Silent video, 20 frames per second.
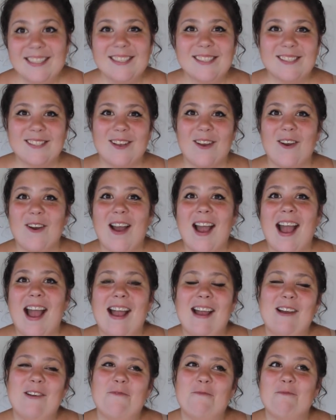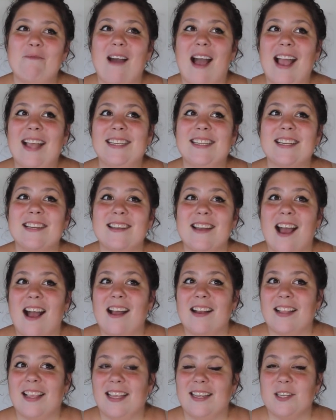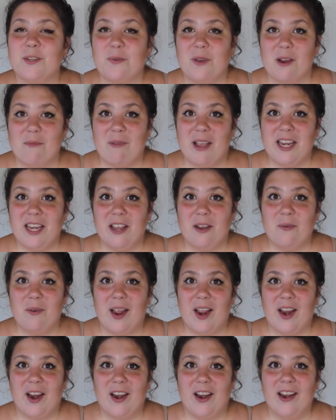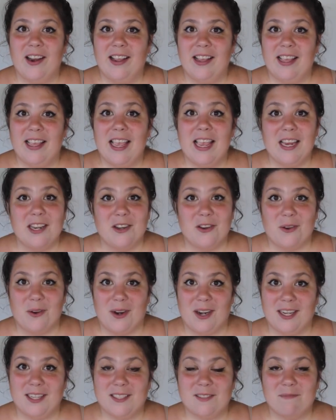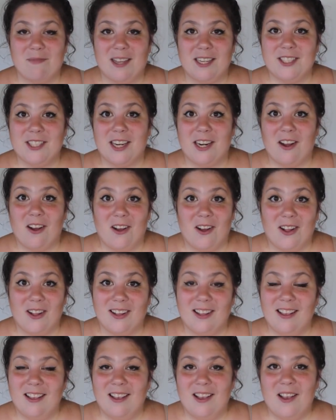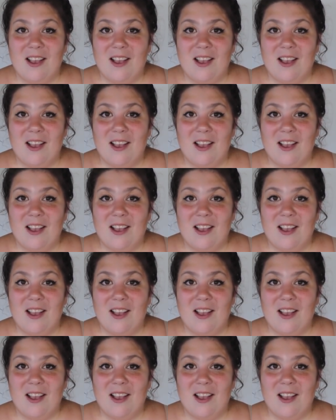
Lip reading: So I did not get to wear my knitwear indoors much at all